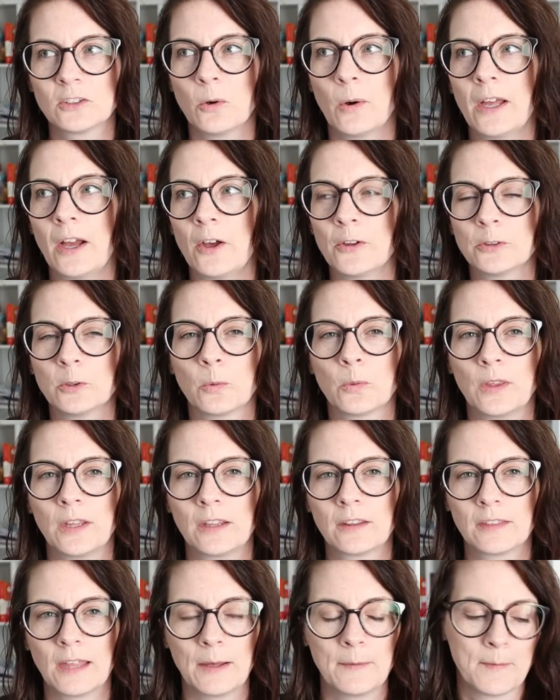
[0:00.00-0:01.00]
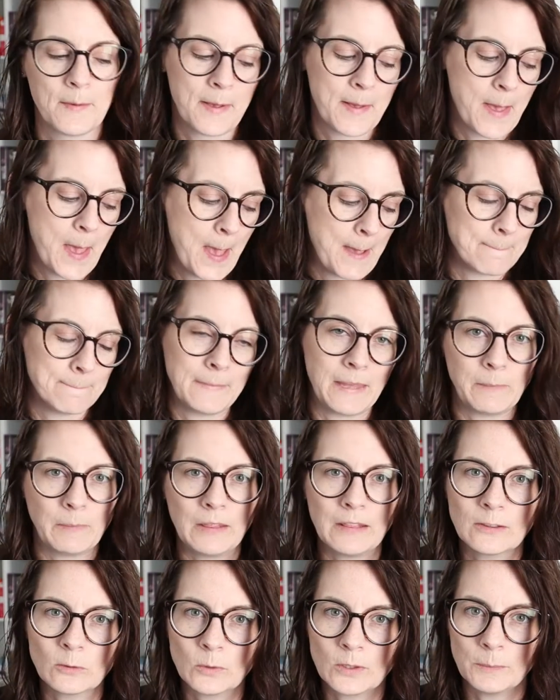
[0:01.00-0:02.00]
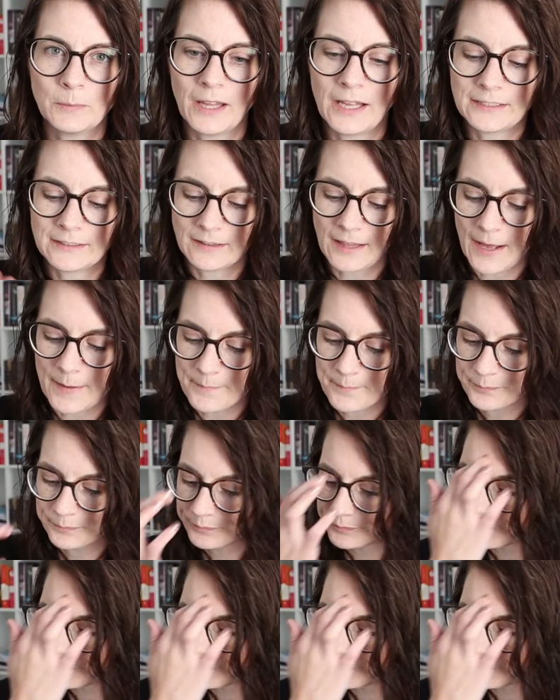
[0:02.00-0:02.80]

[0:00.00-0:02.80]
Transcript: so I also think that maybe this would apply to that.